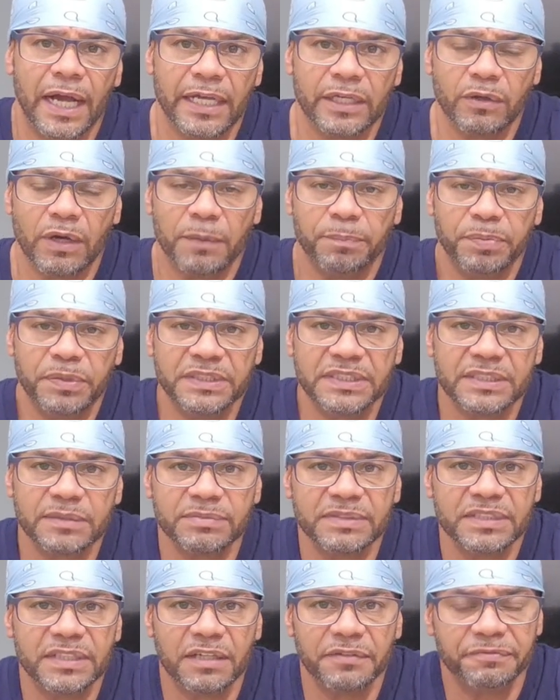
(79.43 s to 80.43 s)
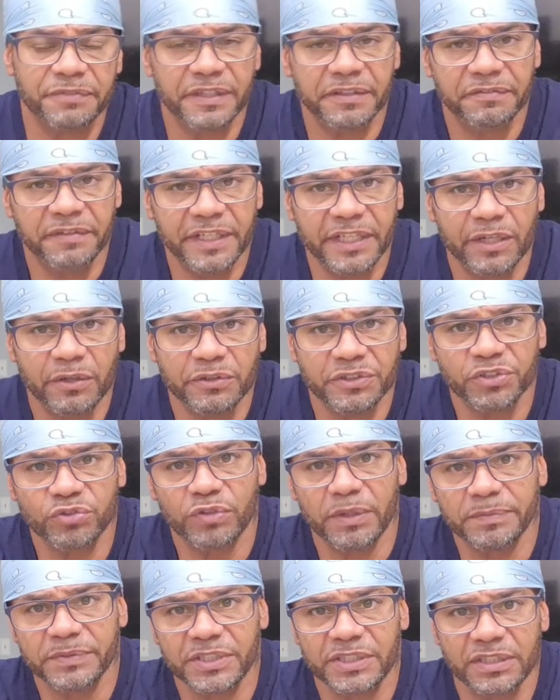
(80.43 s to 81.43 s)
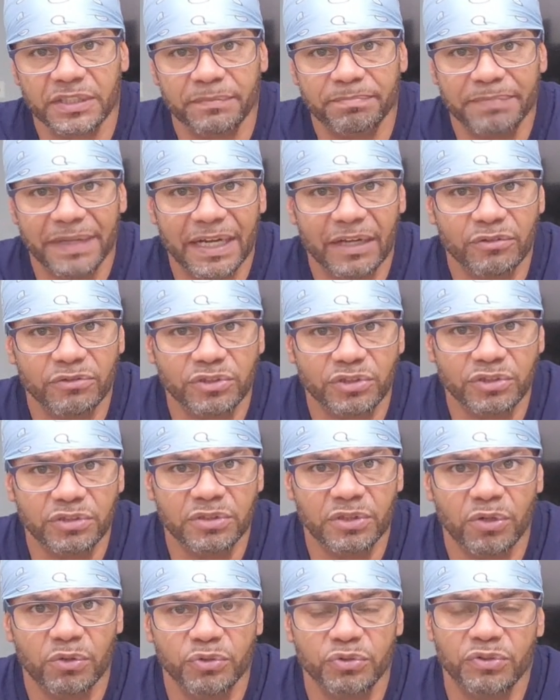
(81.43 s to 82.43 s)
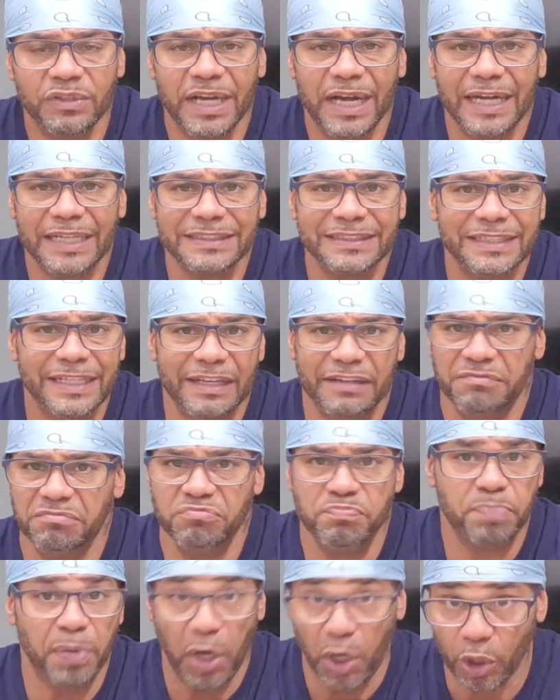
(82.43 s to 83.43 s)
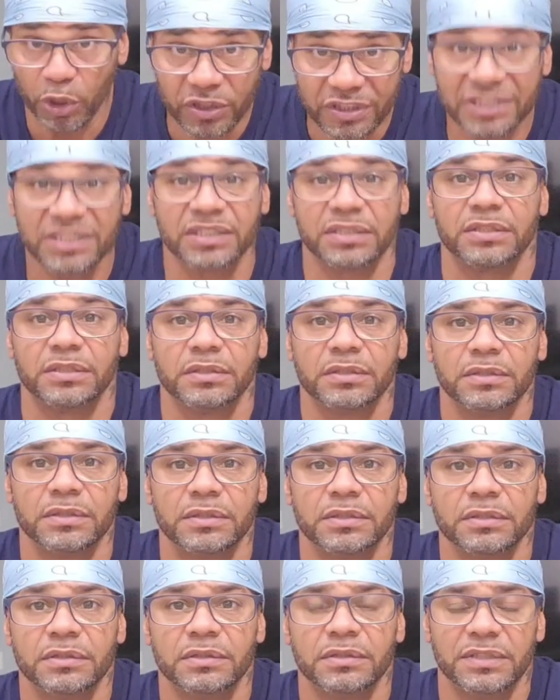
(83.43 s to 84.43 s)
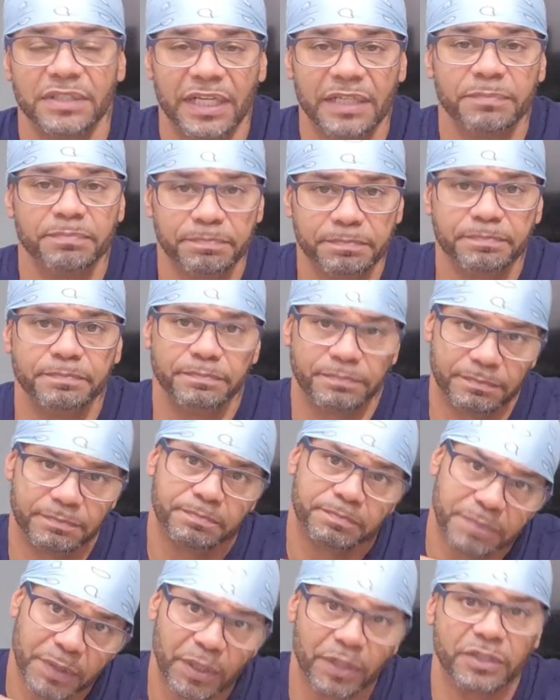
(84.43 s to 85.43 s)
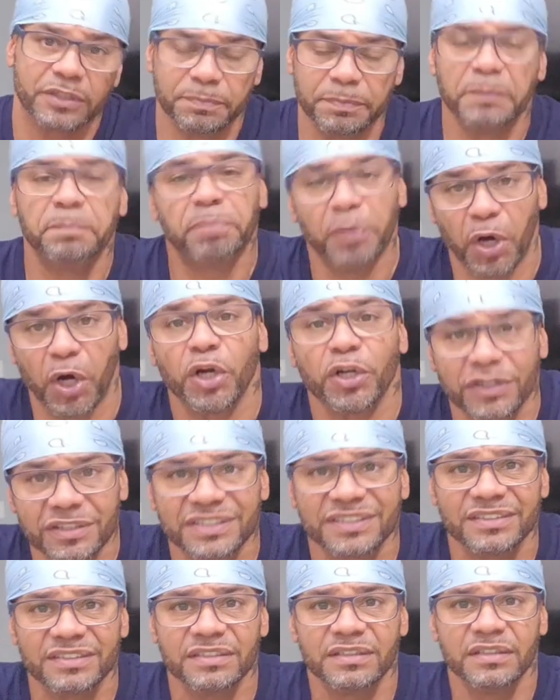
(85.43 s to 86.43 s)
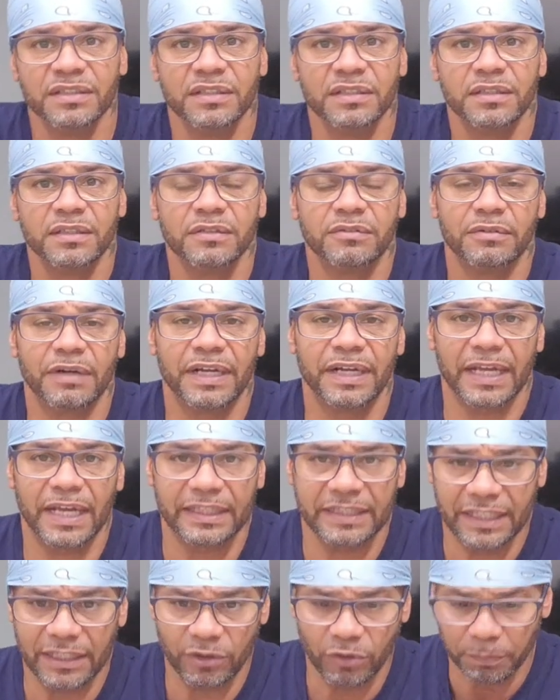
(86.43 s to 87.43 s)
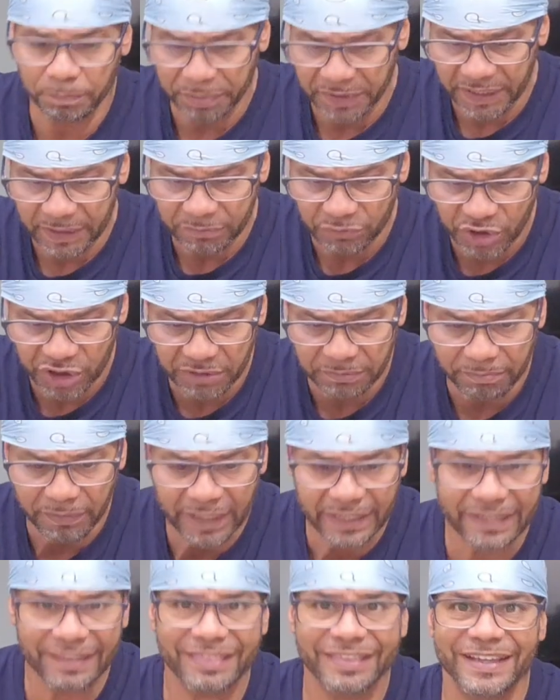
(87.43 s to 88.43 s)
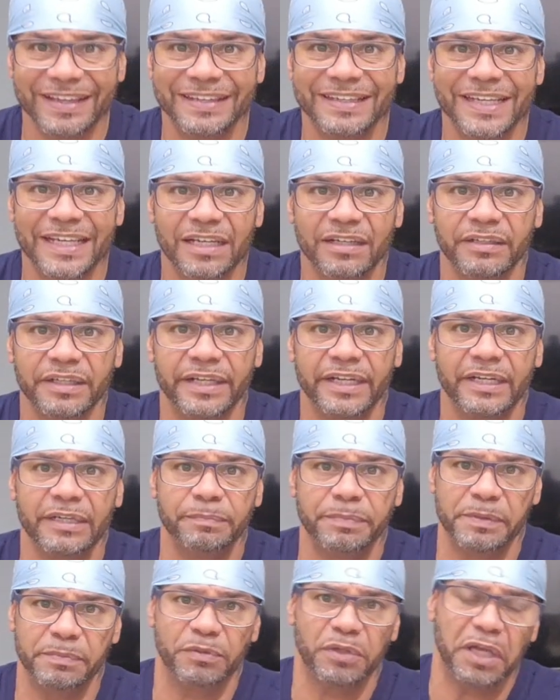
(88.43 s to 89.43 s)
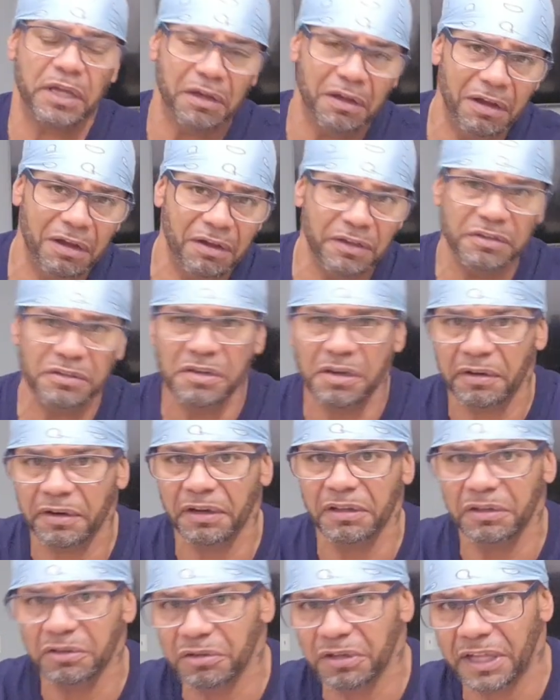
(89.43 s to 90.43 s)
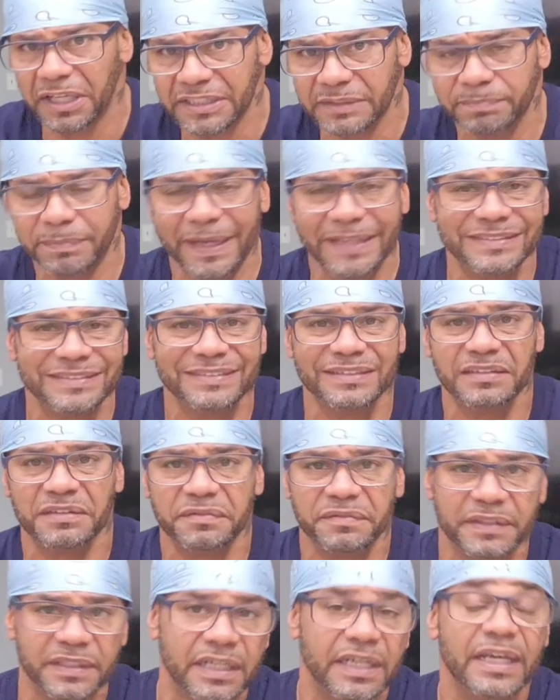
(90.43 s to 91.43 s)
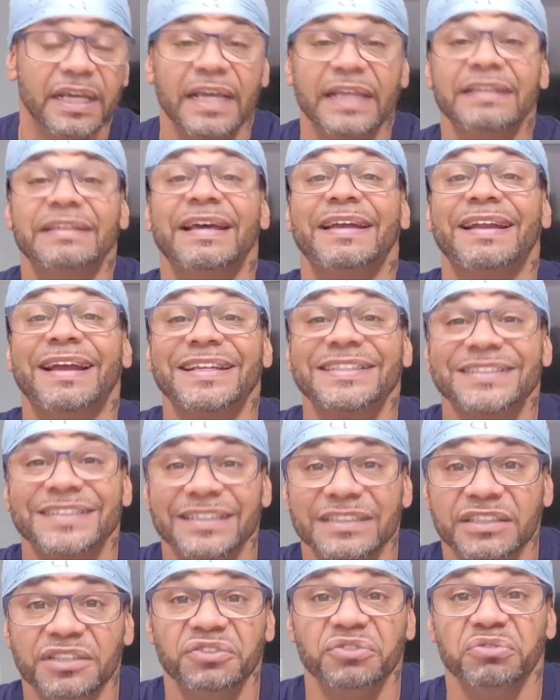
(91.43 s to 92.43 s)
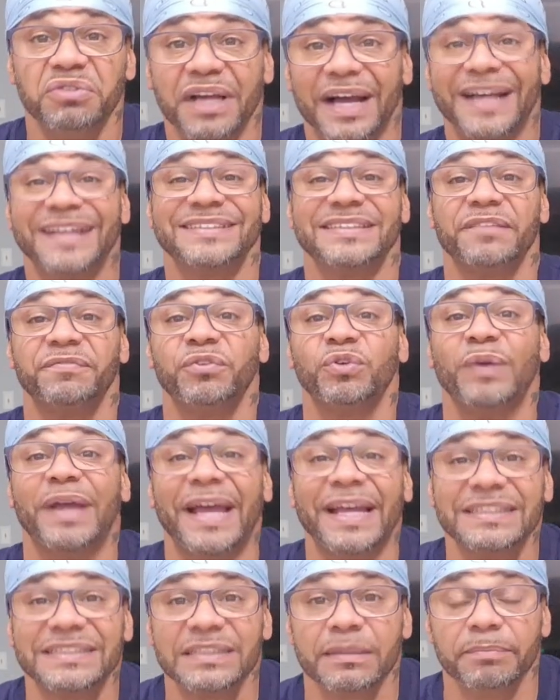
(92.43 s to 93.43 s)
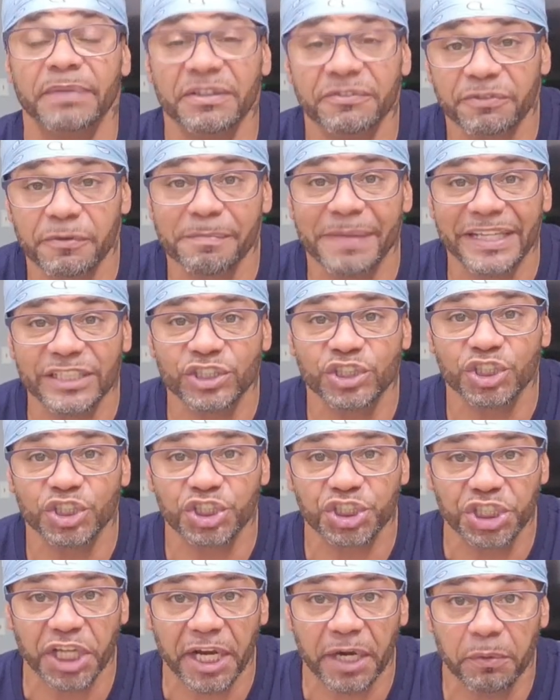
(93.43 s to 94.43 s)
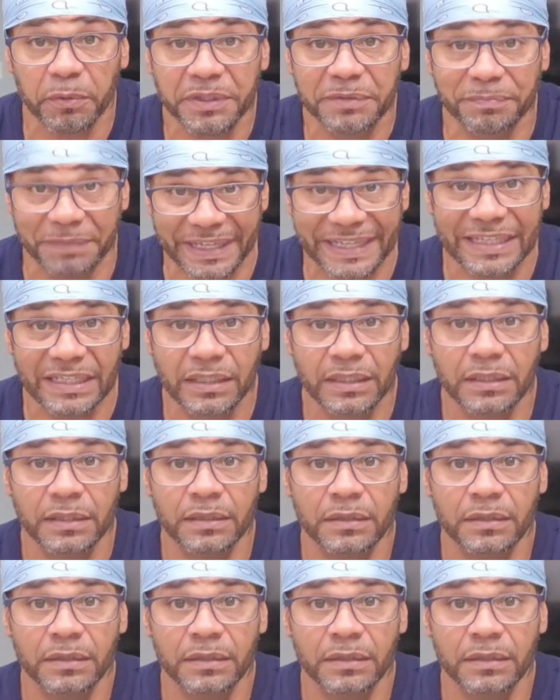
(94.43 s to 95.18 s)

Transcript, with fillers: I know I put some stuff in the video description about, you know, you guys getting perks. Not perks, but perks. Right? I got that little BMG money thing down there. People like, oh, you know, they're a little expensive. And then I said to you guys, if you had some information to share with me,